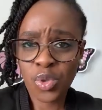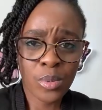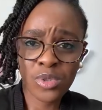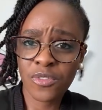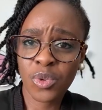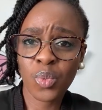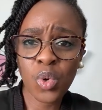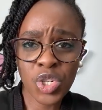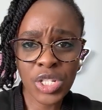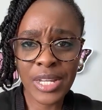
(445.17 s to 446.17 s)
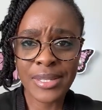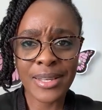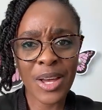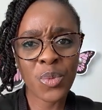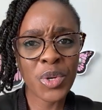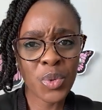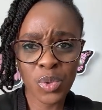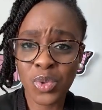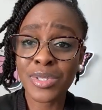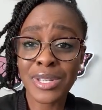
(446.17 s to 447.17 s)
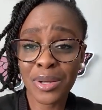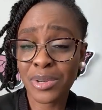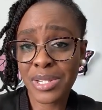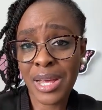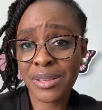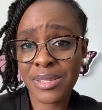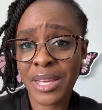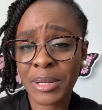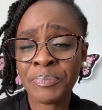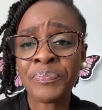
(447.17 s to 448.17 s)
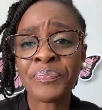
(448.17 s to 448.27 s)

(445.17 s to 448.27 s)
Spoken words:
you observe on wash days and when you want to style your child's hair.